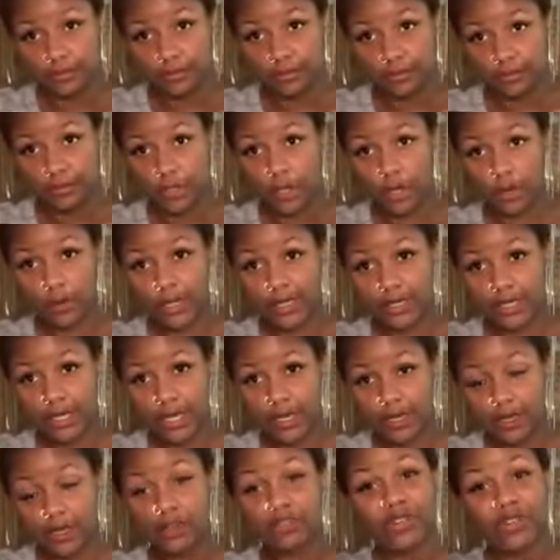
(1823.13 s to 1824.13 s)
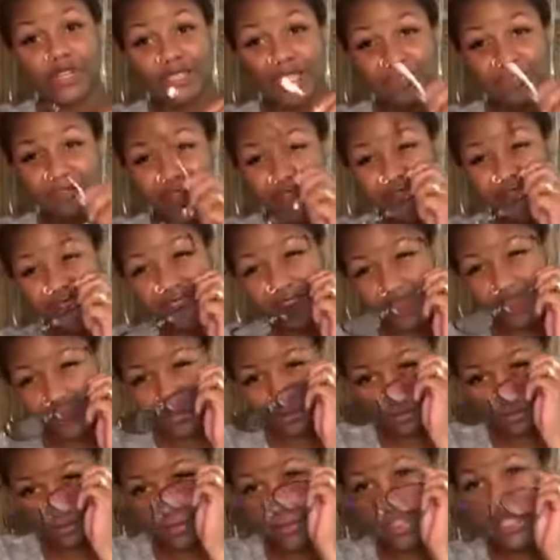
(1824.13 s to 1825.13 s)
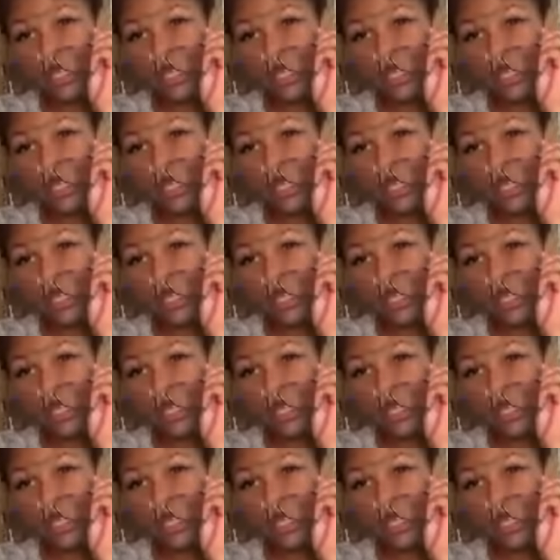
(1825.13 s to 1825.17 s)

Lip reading: You heard what I said? Fuck their feelings.